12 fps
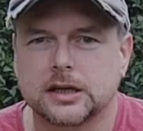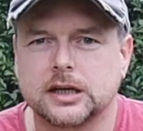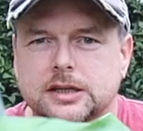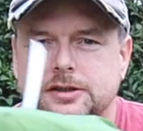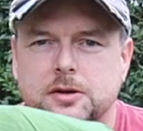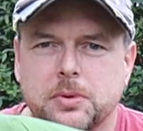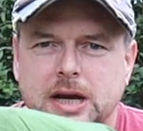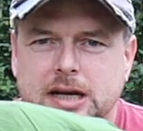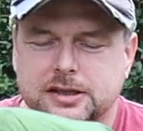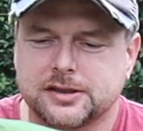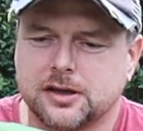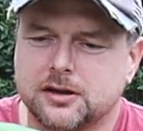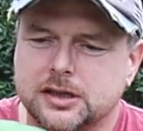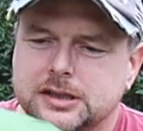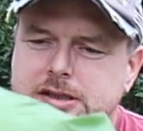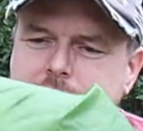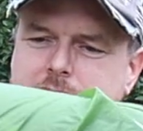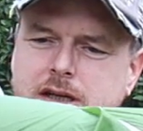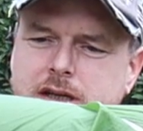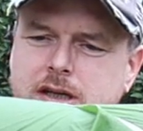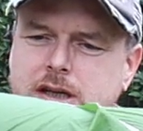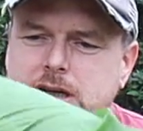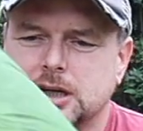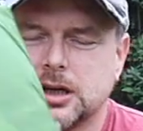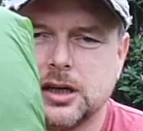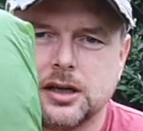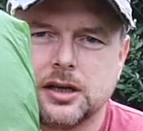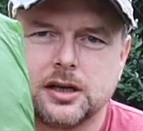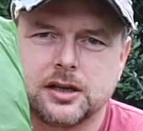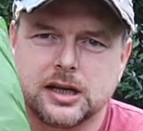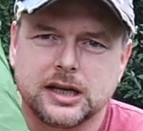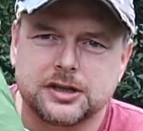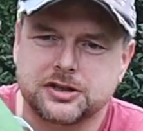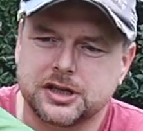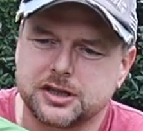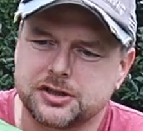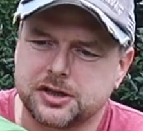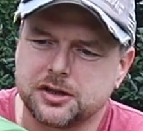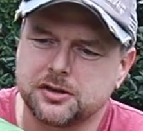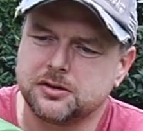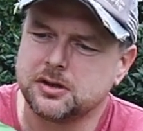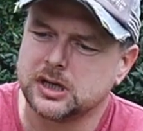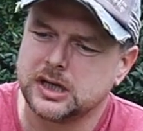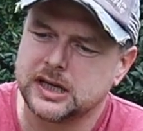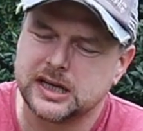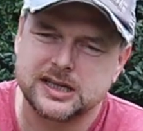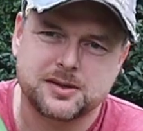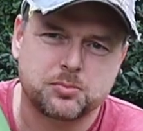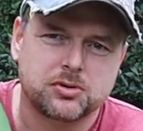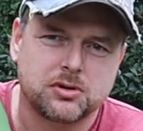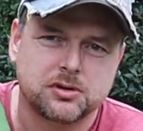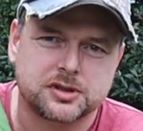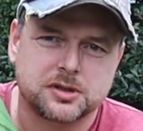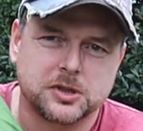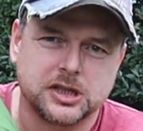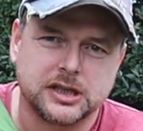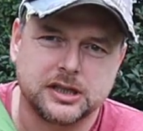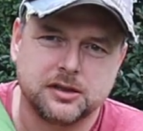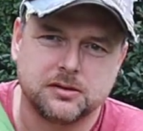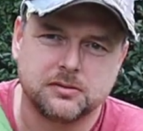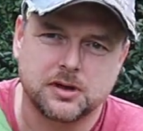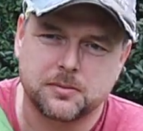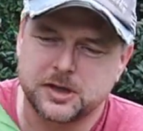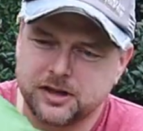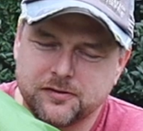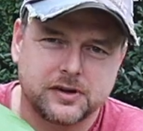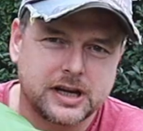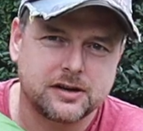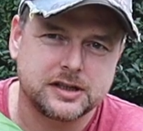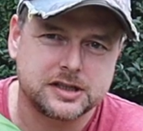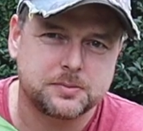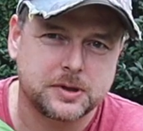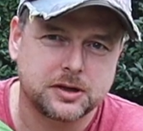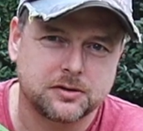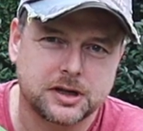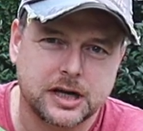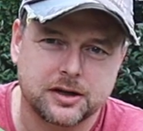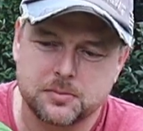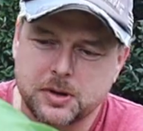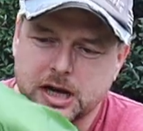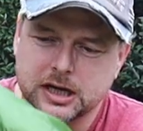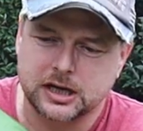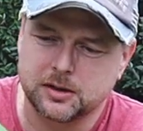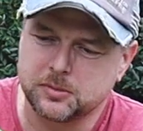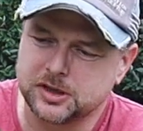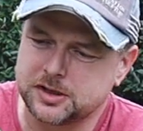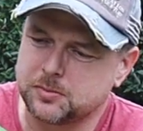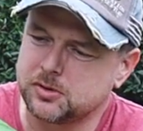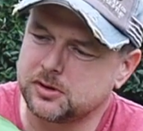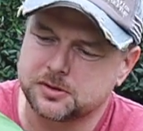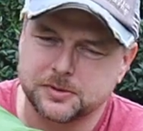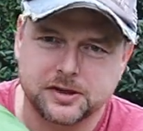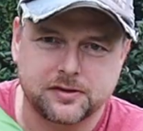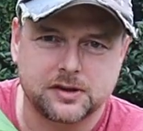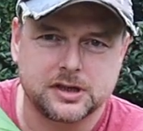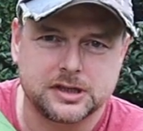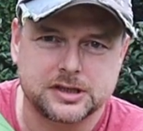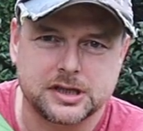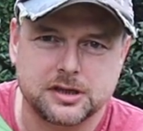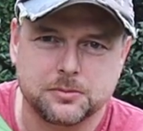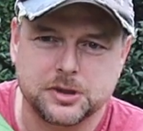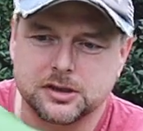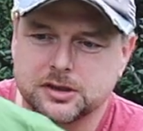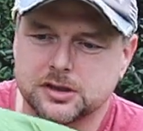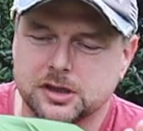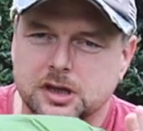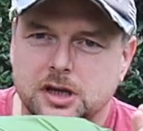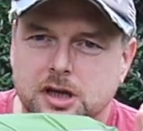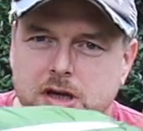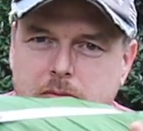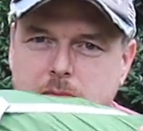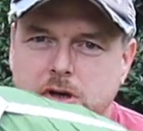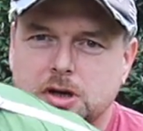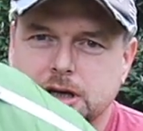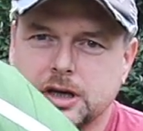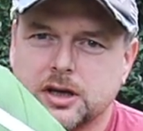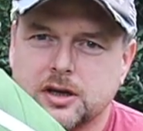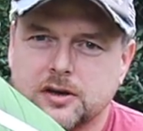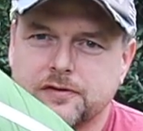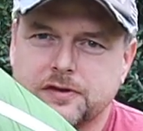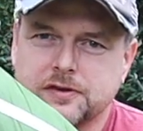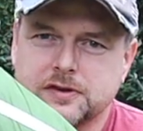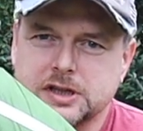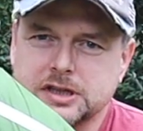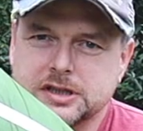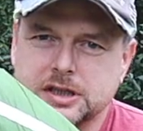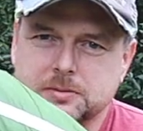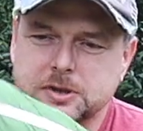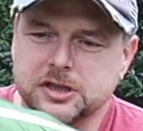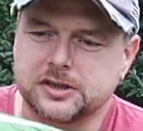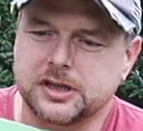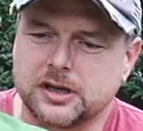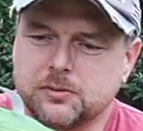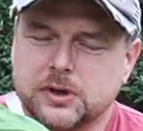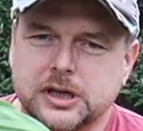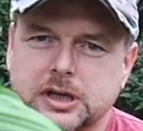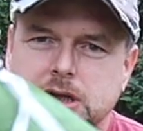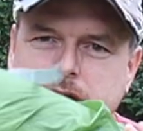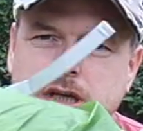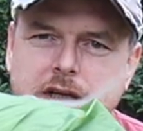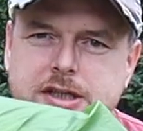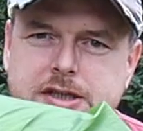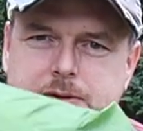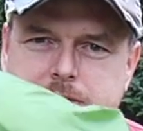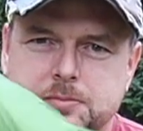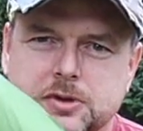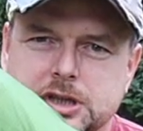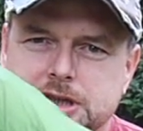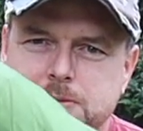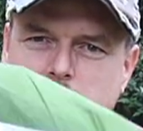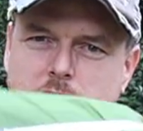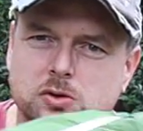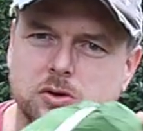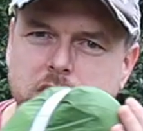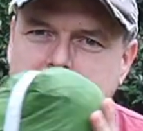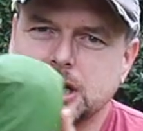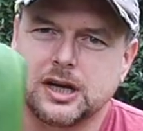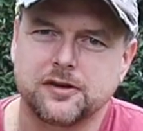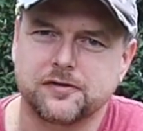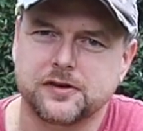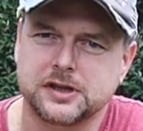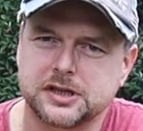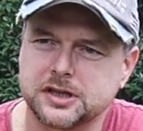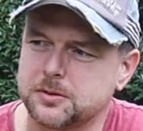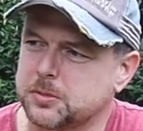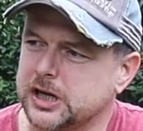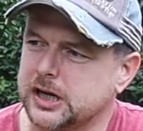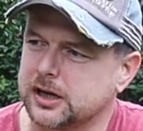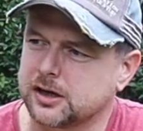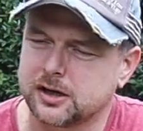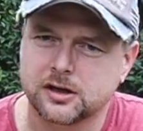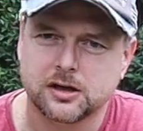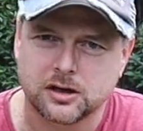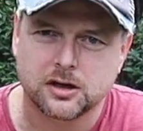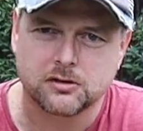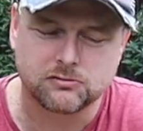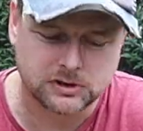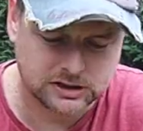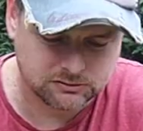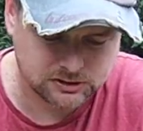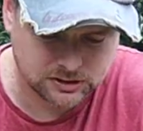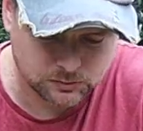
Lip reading: Okay, so pack size, the Lanshan 2 is approximately, I mean it varies depending on how you pack it, but it's approximately 30 centimeters by 15 centimeters that way. So it's pretty small and it fits in your bag really